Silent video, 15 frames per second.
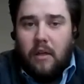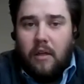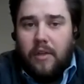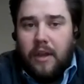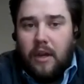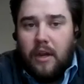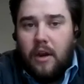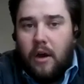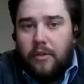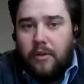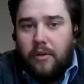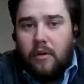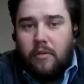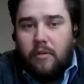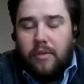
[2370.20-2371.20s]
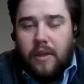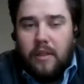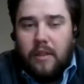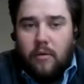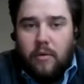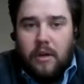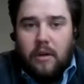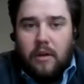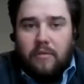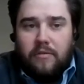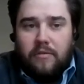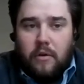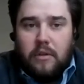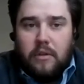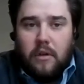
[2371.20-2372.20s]
think another thing that we need to
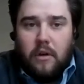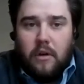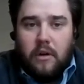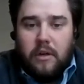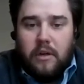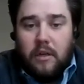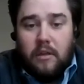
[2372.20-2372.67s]
focus on